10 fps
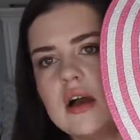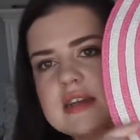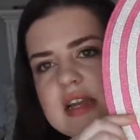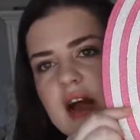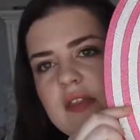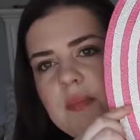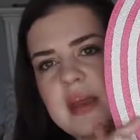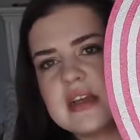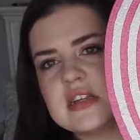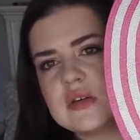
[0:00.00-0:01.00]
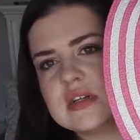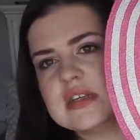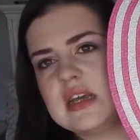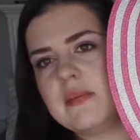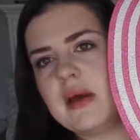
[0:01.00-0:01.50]
I did it on the pink so you could
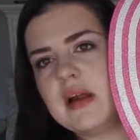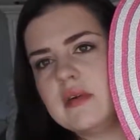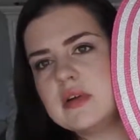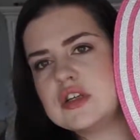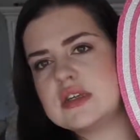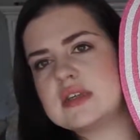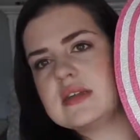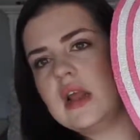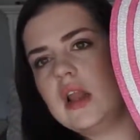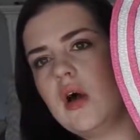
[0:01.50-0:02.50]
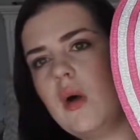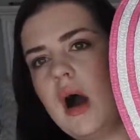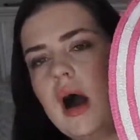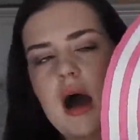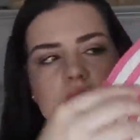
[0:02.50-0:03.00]
see it better, but it just says
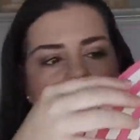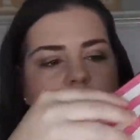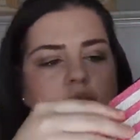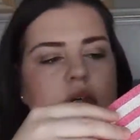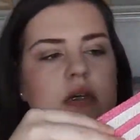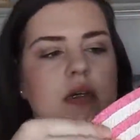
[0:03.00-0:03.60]
Aloha on it.